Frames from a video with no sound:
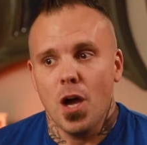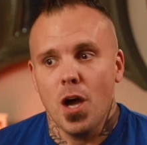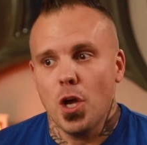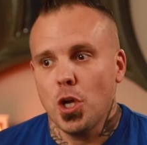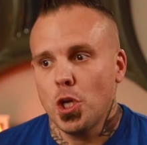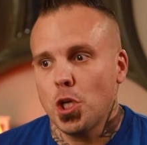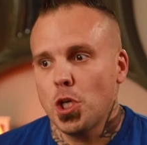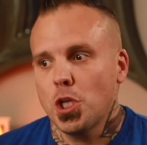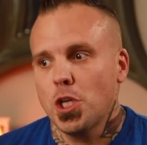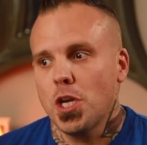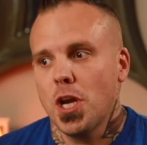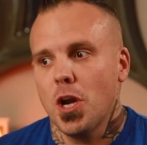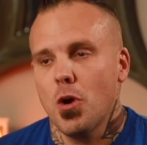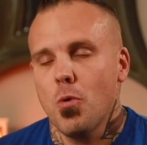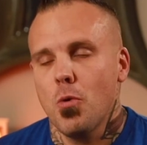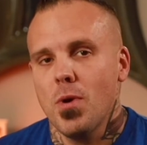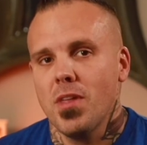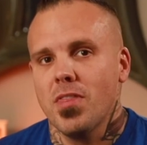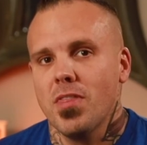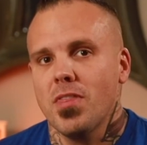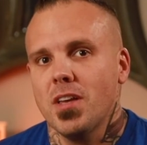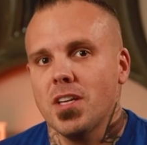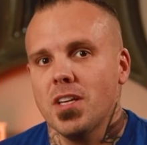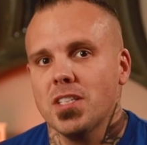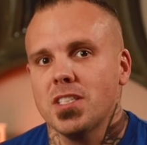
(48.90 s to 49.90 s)
share
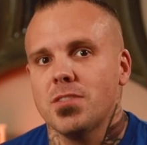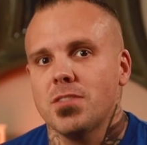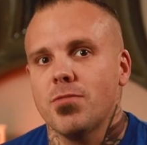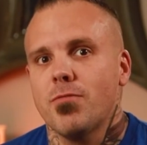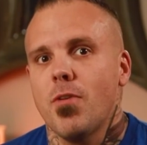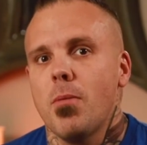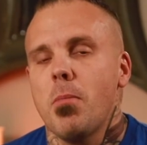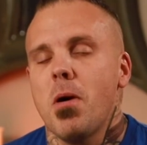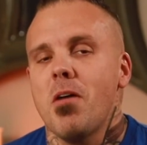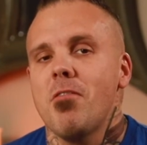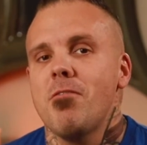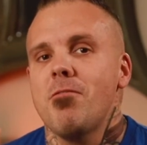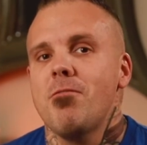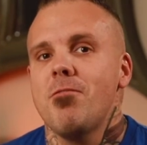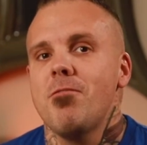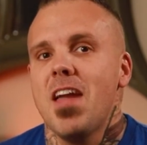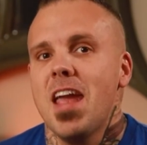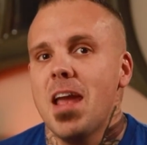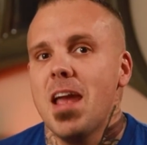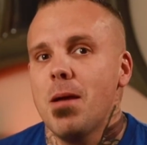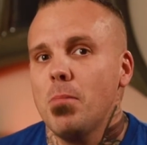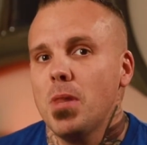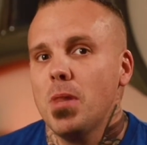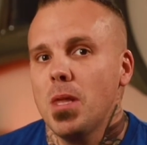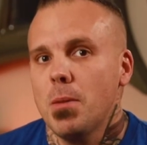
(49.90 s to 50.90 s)
with us from a
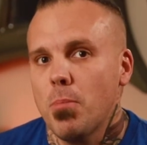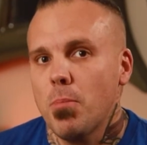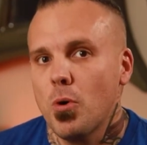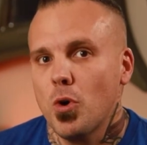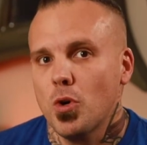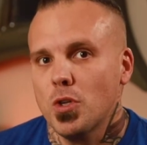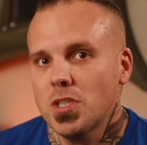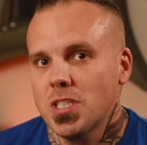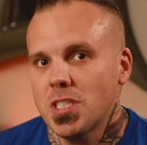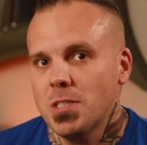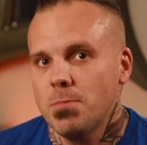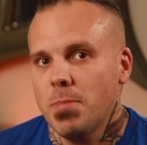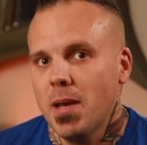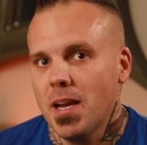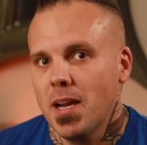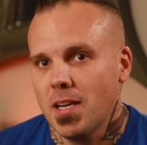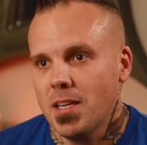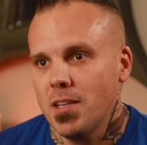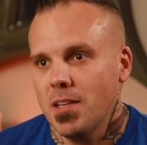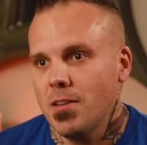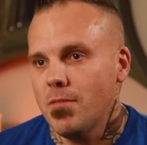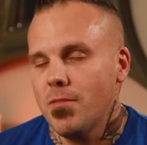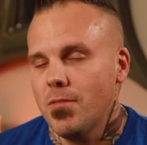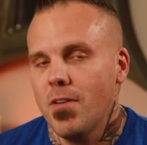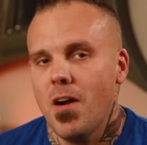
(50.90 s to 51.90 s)
family
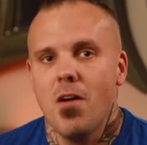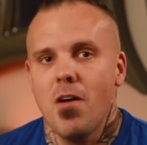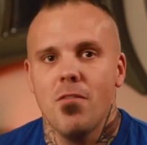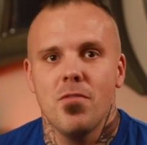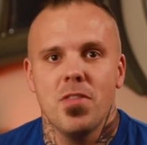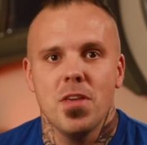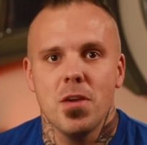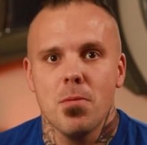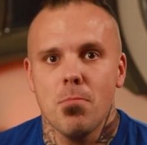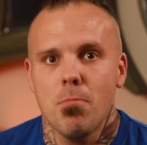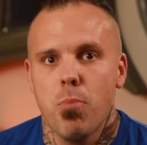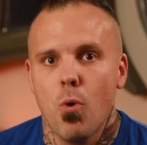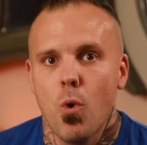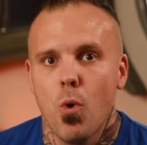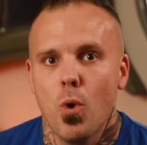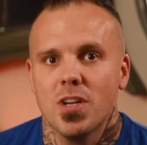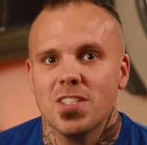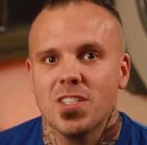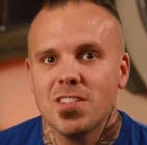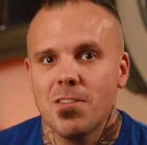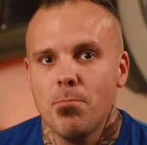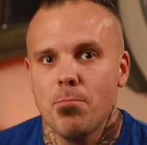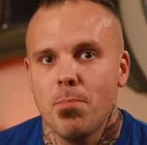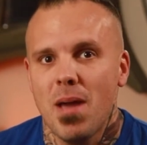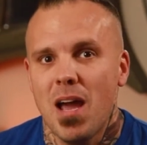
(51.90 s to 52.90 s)
perspective of the importance
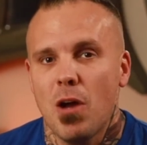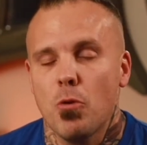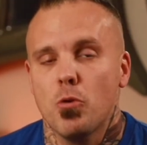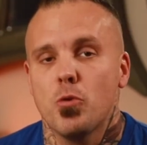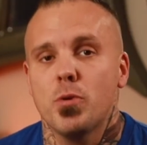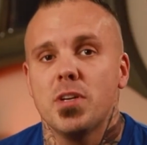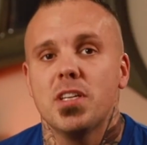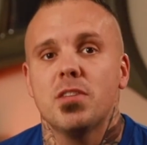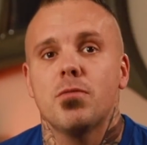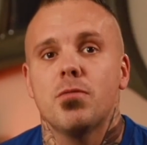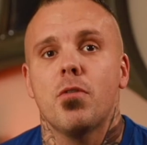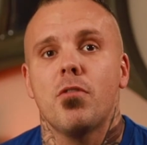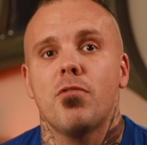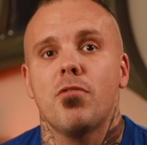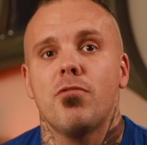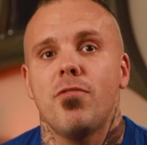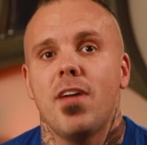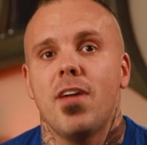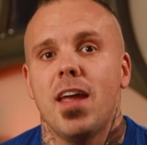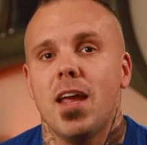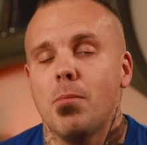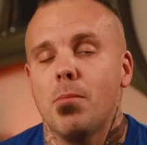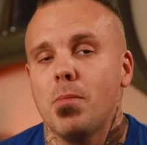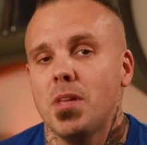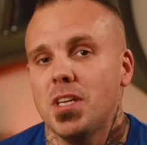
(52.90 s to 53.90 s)
of boundaries for
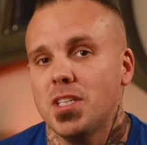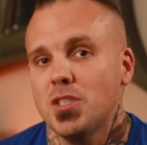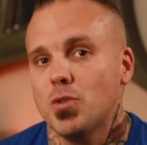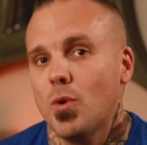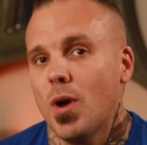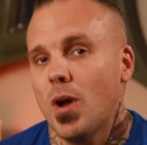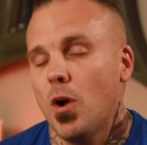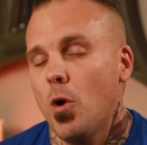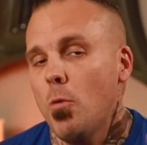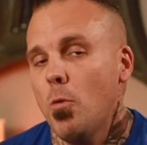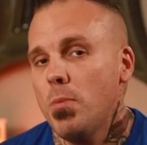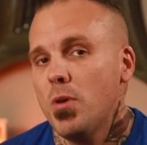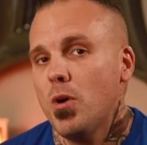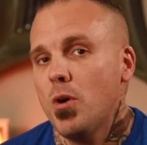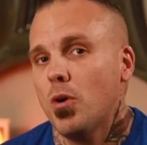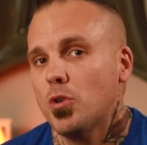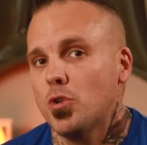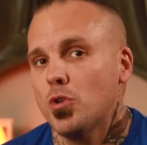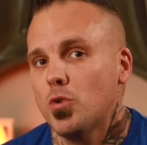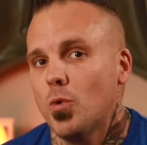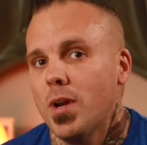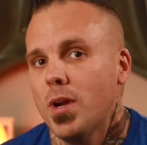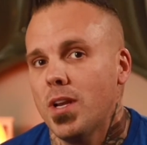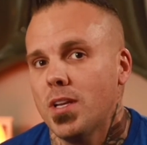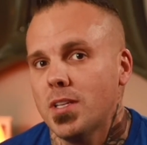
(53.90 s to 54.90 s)
family. So I hope y'all
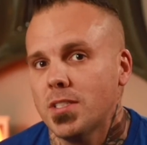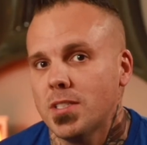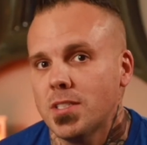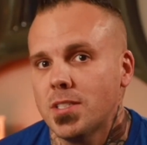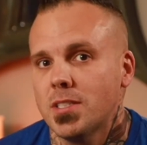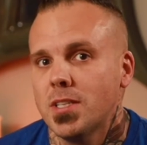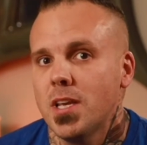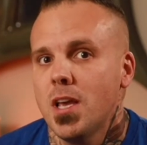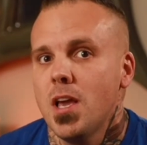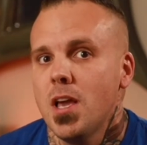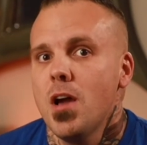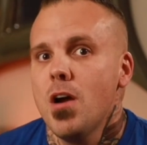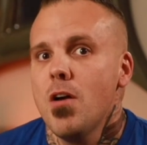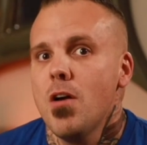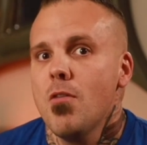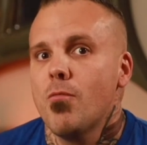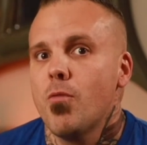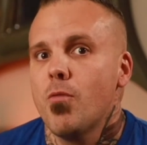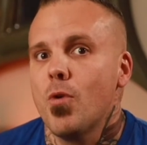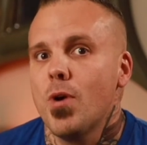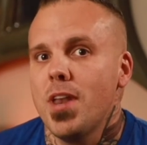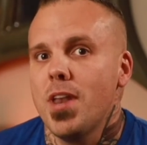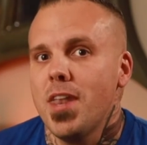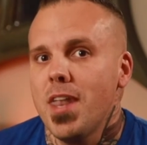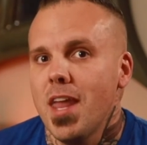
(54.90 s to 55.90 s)
join us
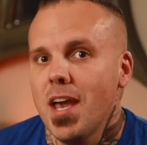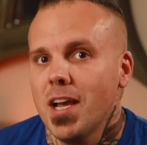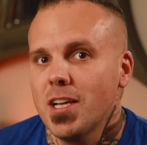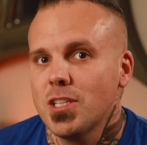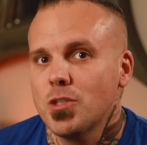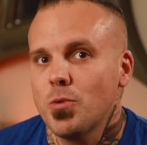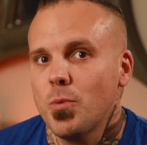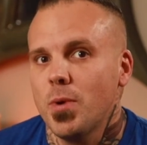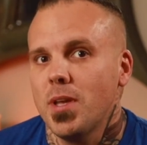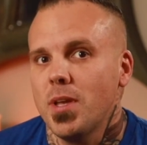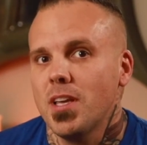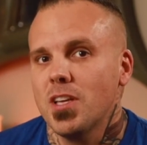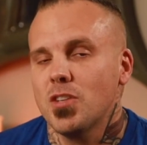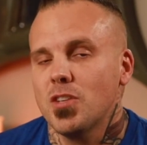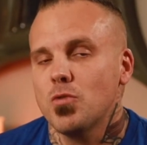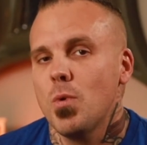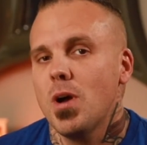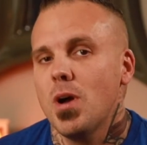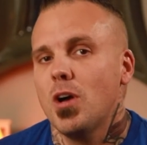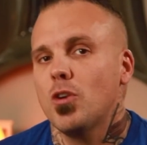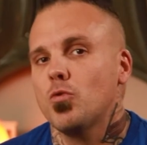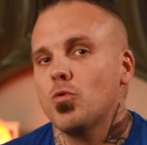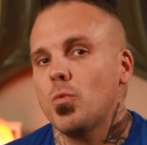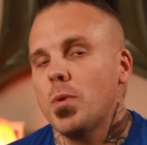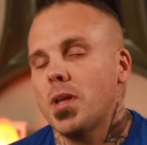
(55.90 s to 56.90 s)
for next week as
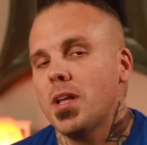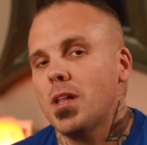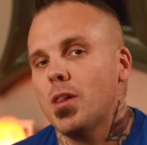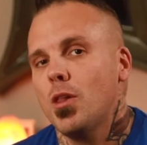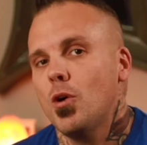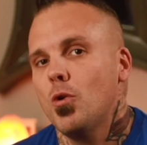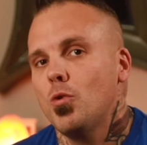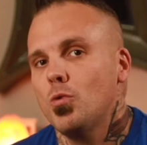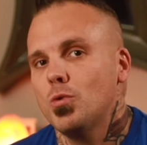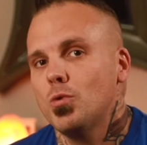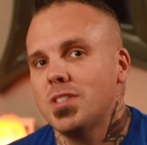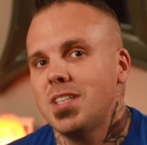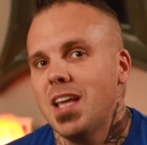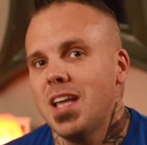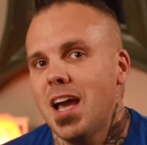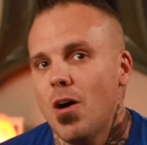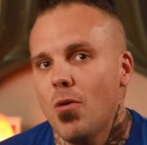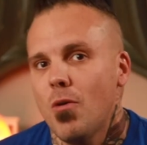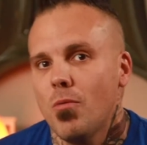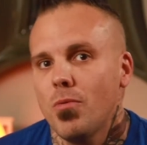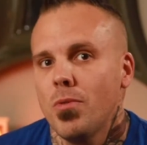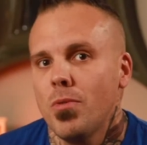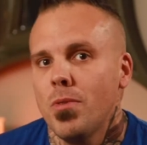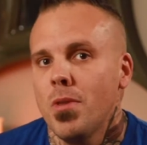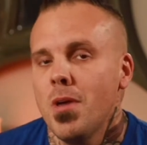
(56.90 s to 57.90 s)
well as we close
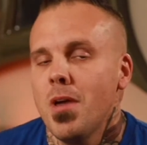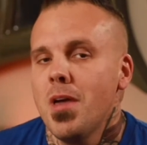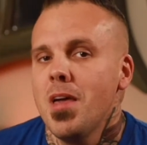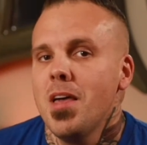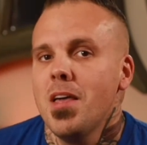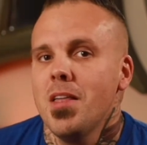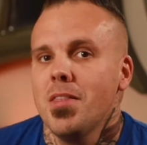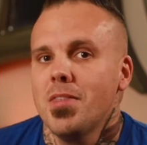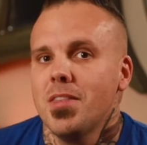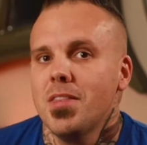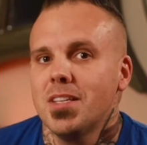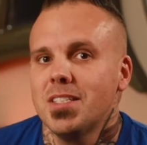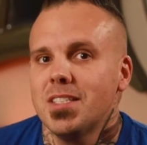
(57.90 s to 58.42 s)
down the